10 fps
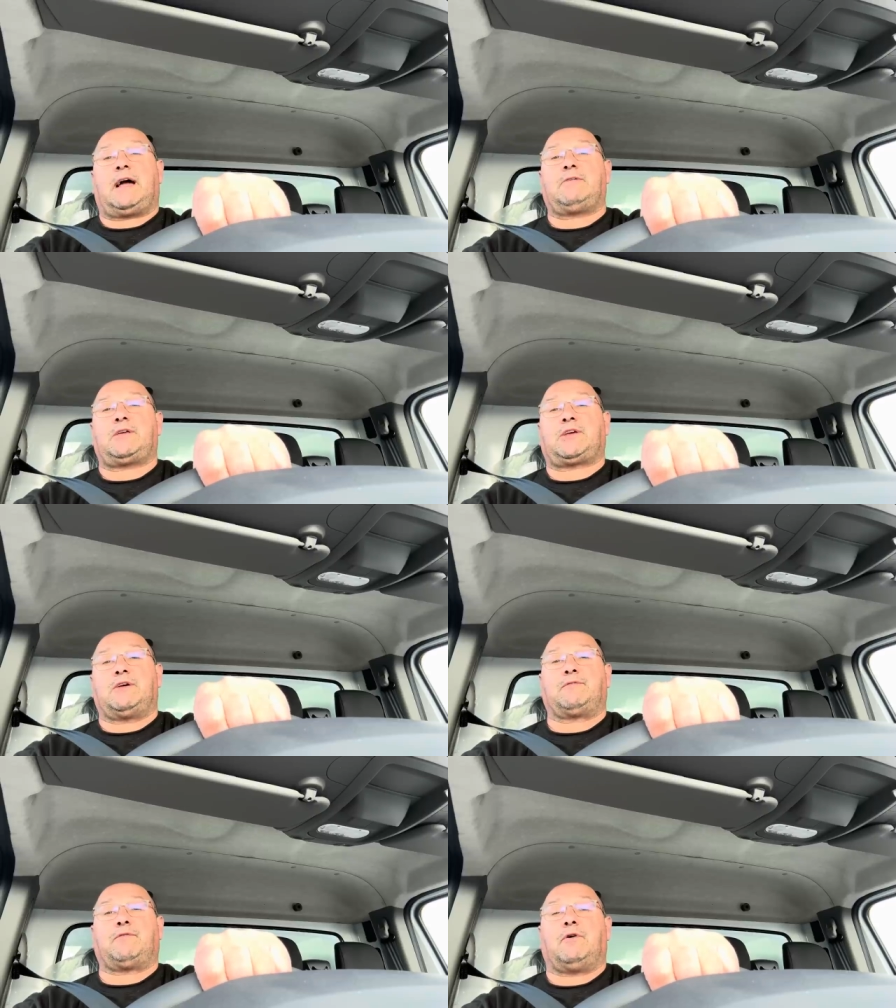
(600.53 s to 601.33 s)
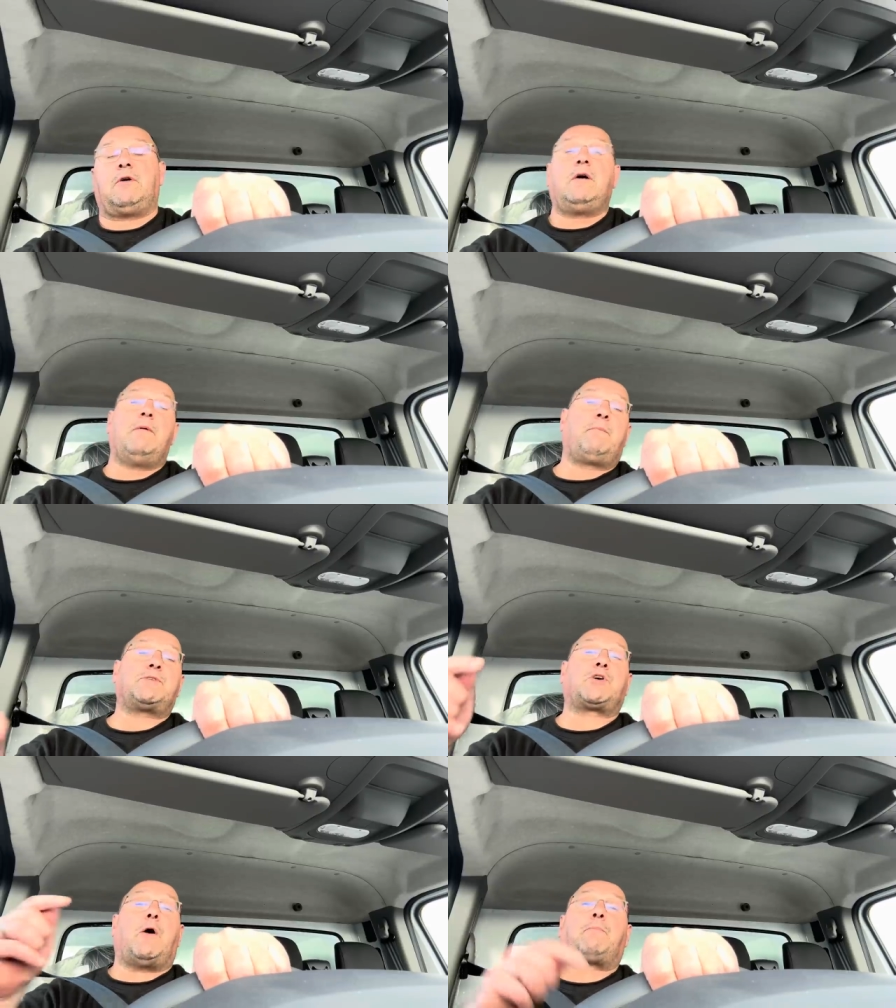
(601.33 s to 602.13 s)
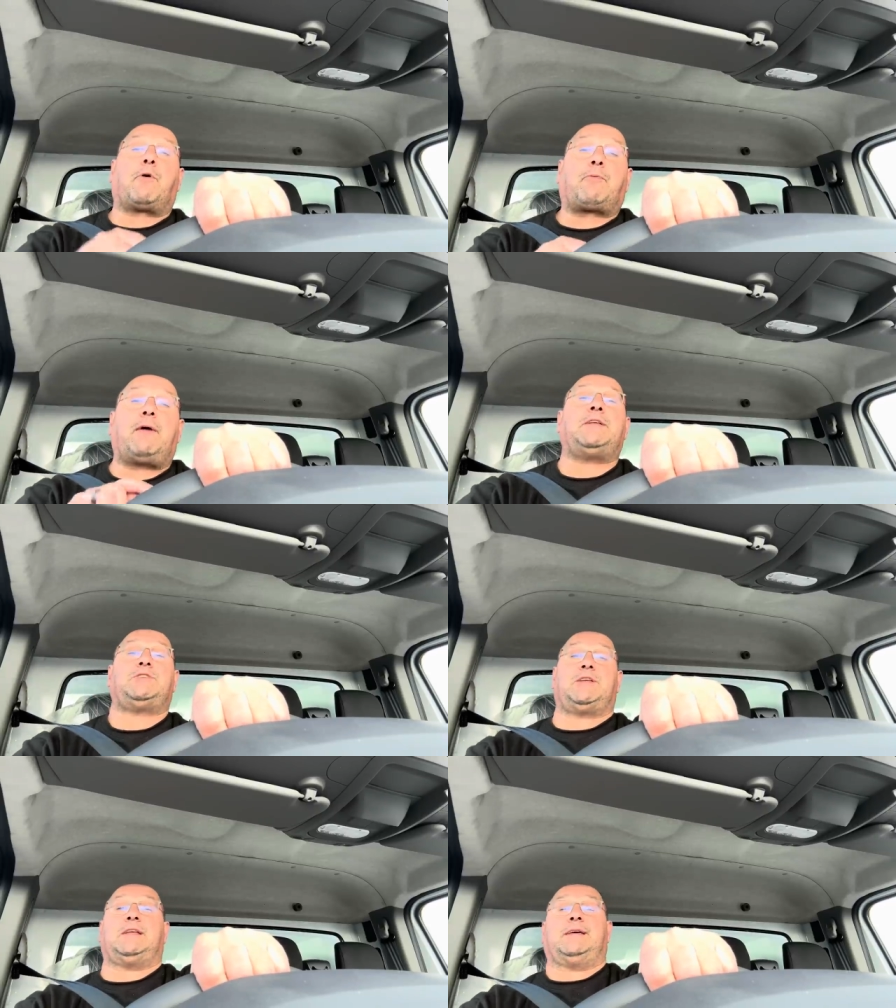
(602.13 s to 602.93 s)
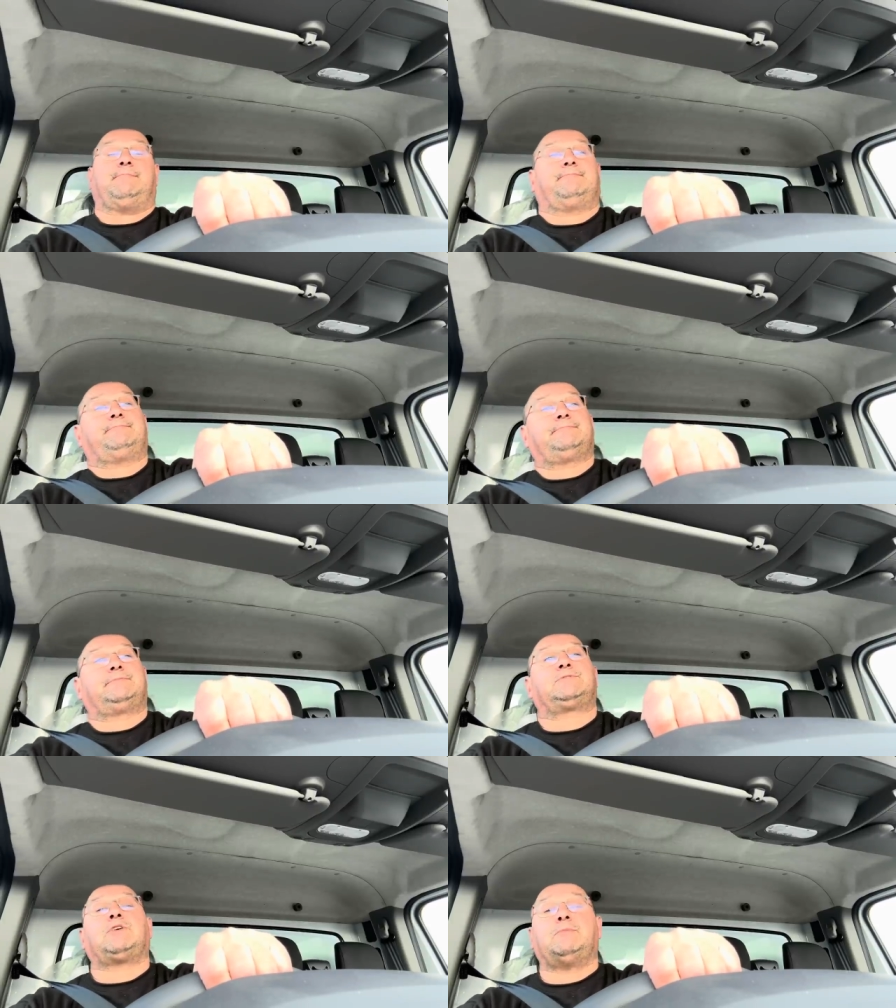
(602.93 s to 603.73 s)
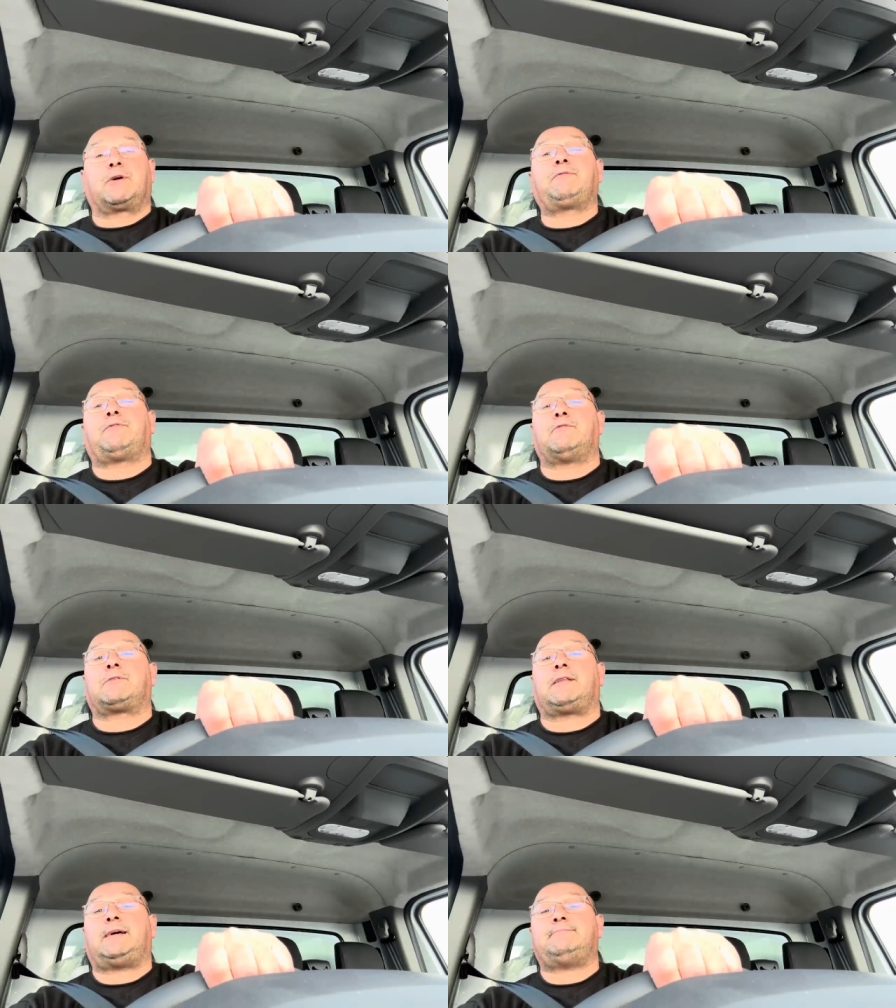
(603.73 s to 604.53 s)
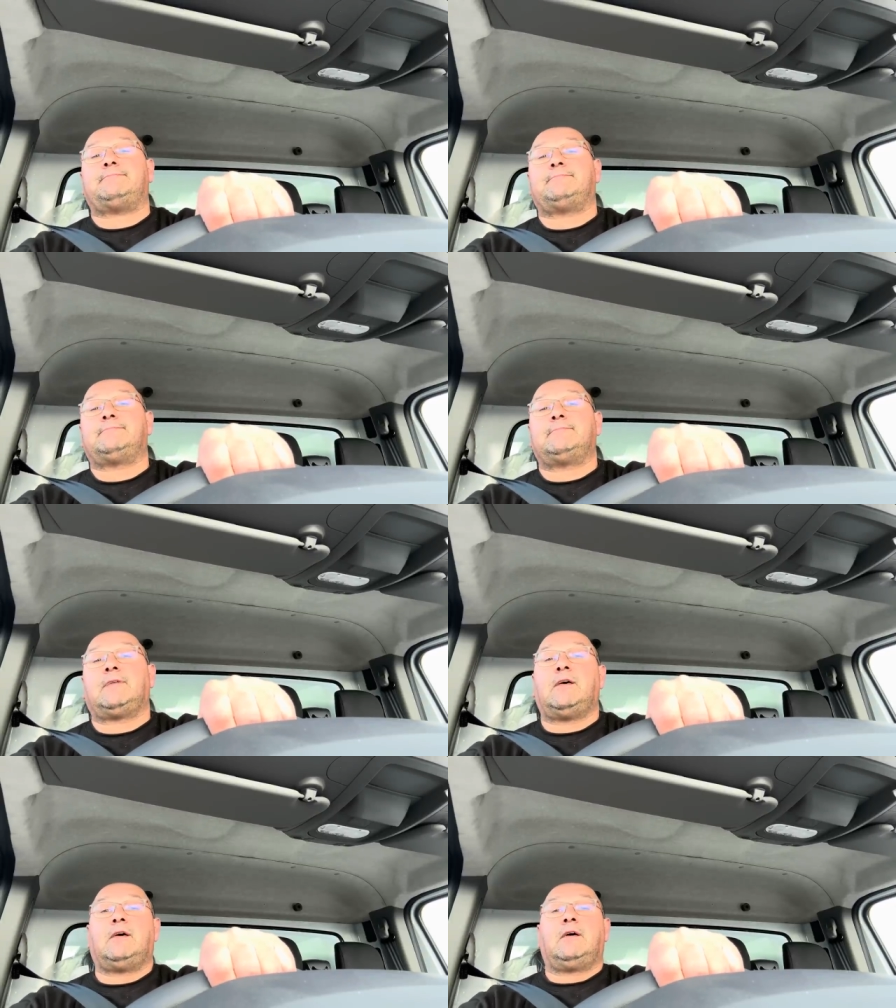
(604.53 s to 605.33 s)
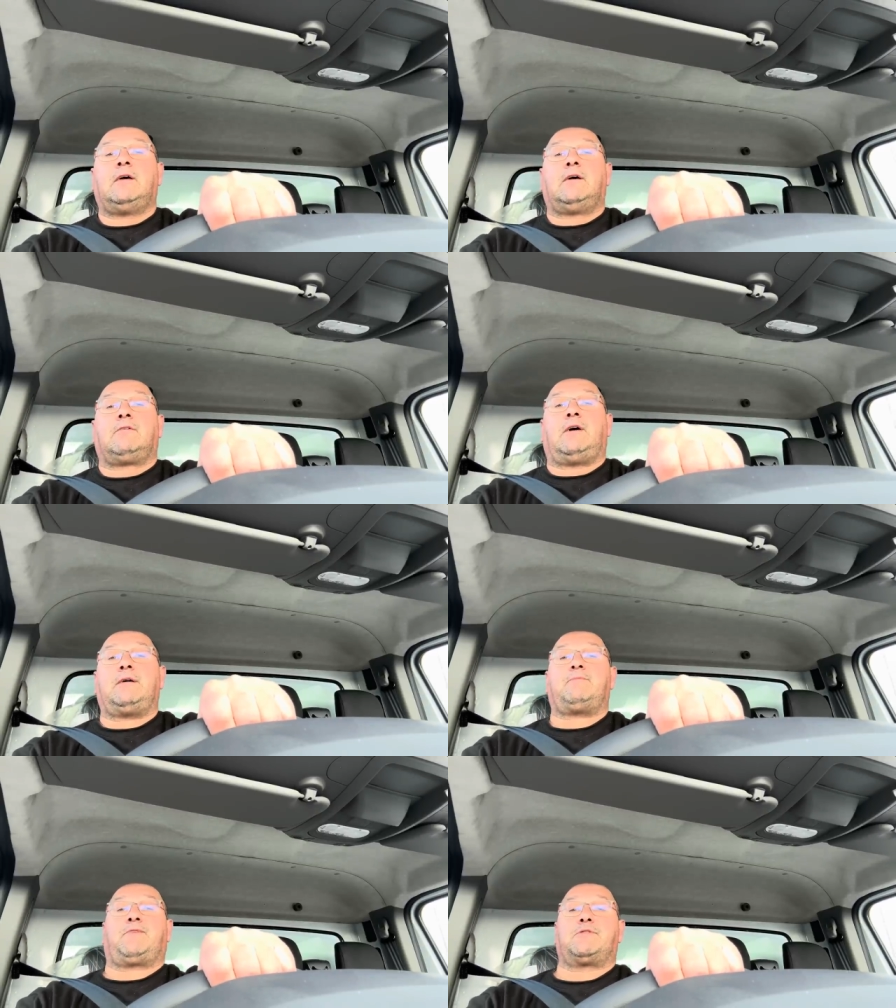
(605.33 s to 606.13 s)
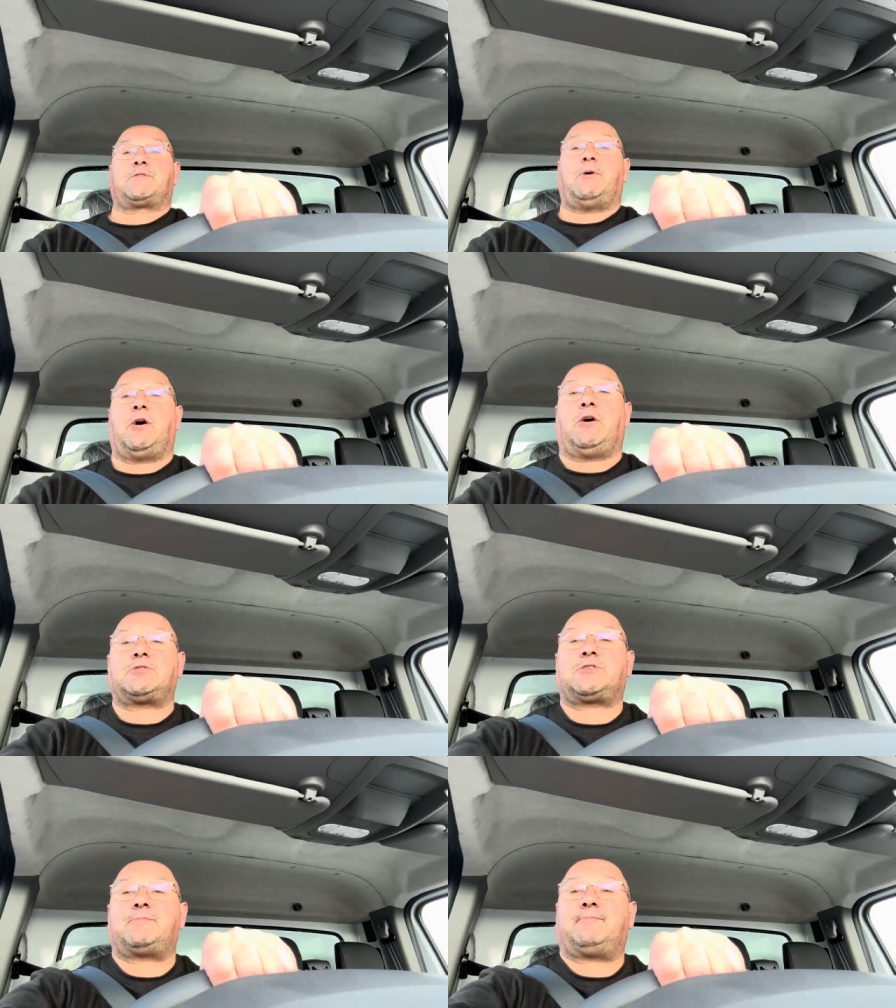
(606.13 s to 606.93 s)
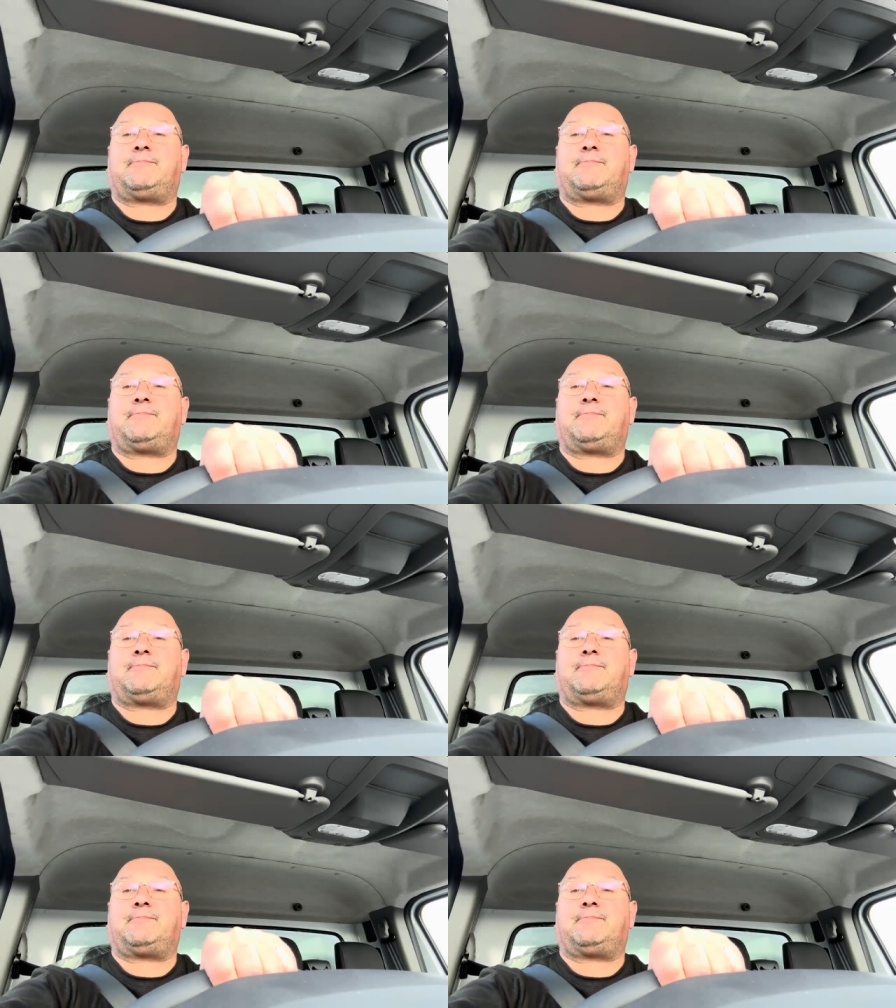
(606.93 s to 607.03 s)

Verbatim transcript: Audi Q4, but it's got a proper engine in it. So I'm looking forward to that. Right, future my horse.